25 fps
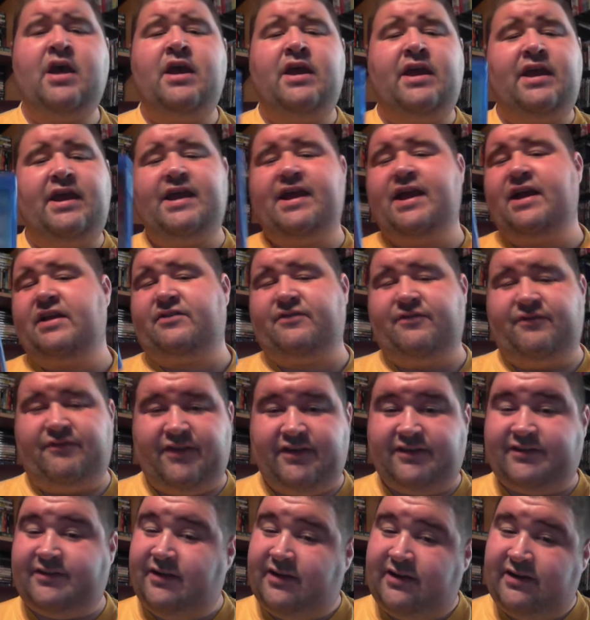He gets
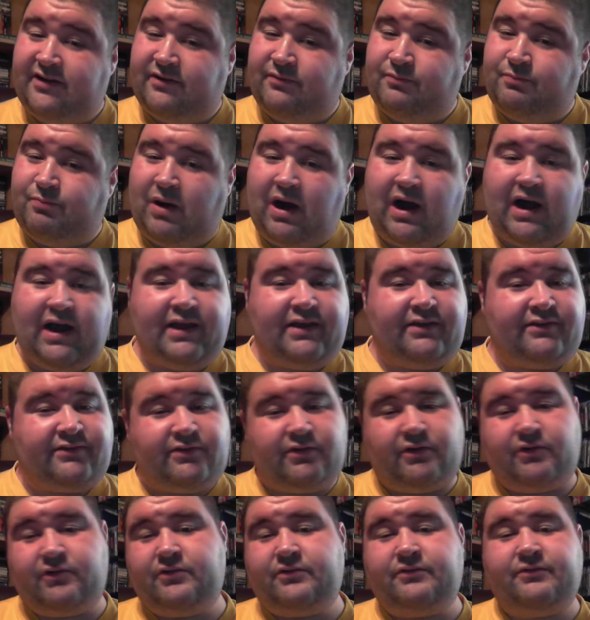visited by
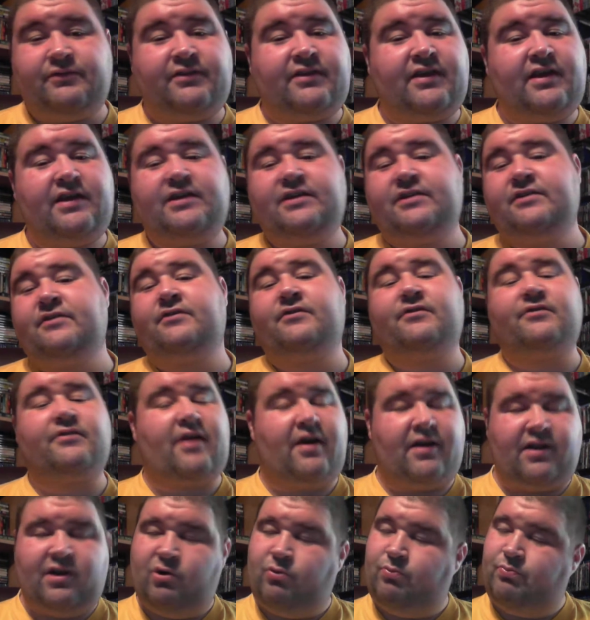certain things.
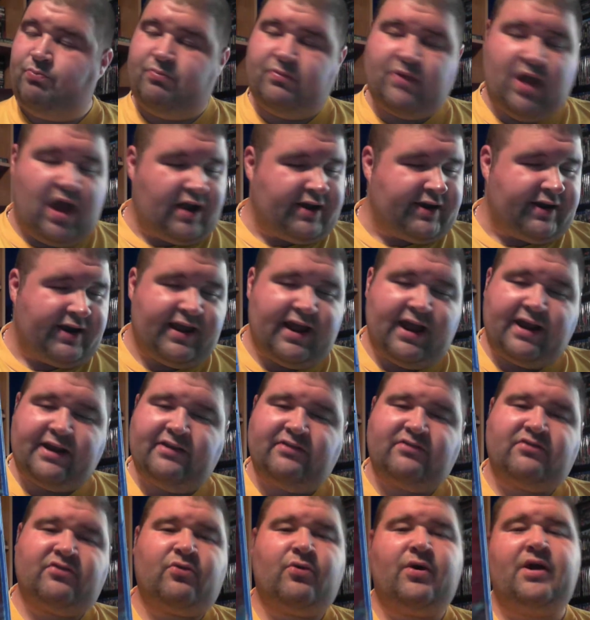I don't, I'm not going to get
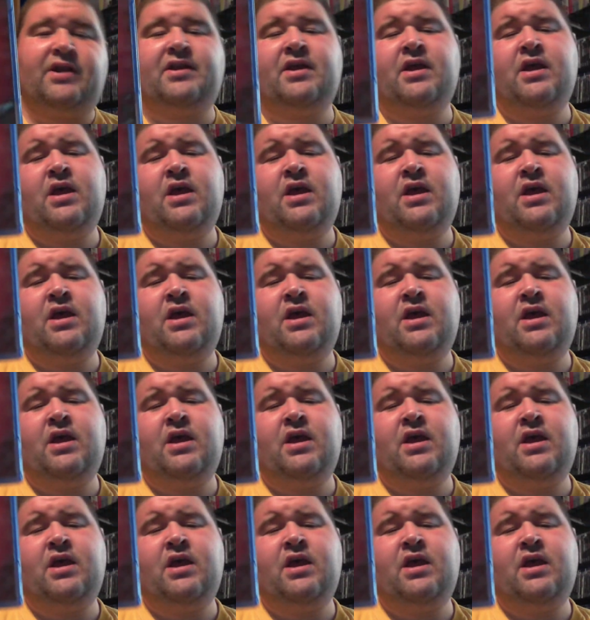into it.